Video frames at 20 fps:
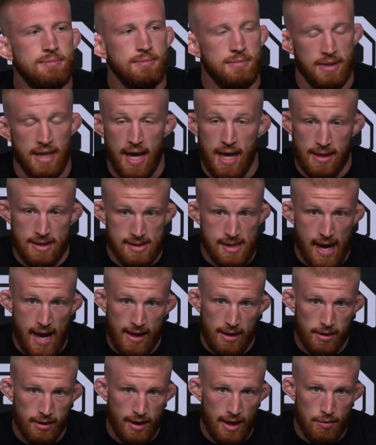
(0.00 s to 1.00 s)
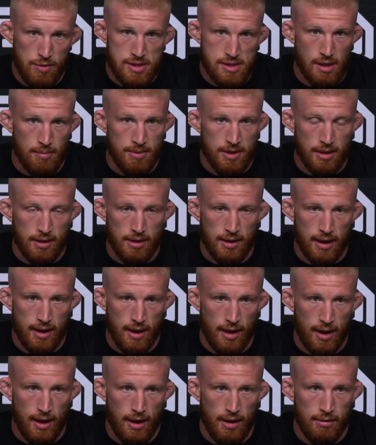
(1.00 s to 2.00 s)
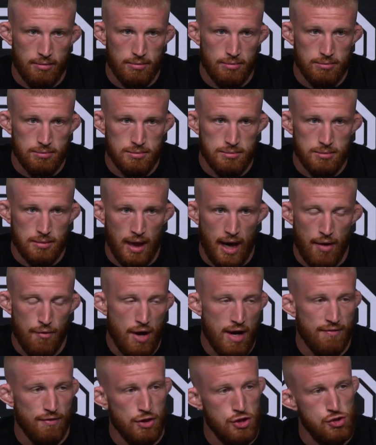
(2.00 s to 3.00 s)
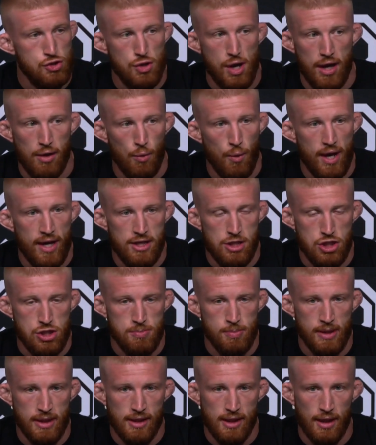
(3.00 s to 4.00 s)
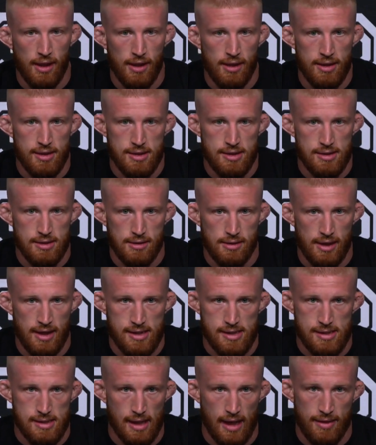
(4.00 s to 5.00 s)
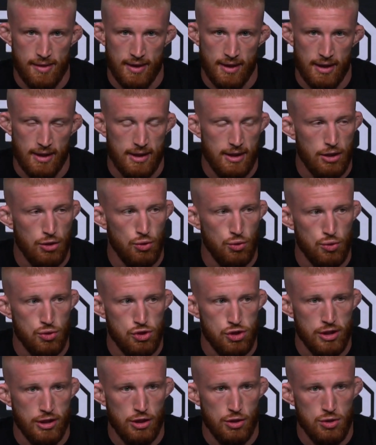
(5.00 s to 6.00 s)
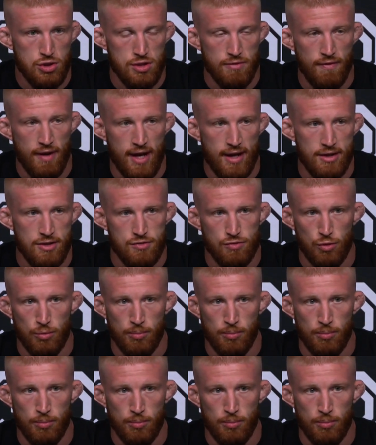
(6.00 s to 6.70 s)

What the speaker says: Yeah, exactly. That was something that I referenced right away, just because it's, I think, a huge, huge advantage for